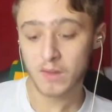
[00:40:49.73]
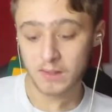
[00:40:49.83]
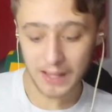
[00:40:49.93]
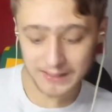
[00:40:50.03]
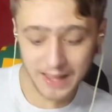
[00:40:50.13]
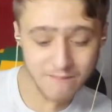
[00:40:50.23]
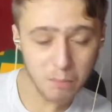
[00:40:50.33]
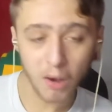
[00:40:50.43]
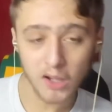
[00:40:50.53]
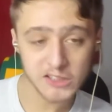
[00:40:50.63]
like, David
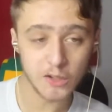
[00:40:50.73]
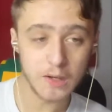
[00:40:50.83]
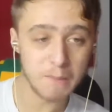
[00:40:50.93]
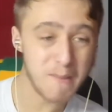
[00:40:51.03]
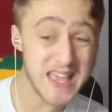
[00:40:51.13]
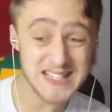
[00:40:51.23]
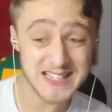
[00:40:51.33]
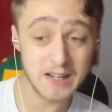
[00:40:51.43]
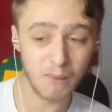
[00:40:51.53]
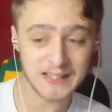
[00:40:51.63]
Moyes is doing
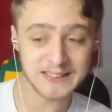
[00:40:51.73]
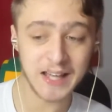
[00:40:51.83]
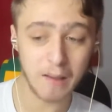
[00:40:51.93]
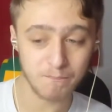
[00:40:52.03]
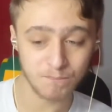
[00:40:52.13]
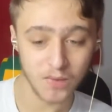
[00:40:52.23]
amazing at West Ham.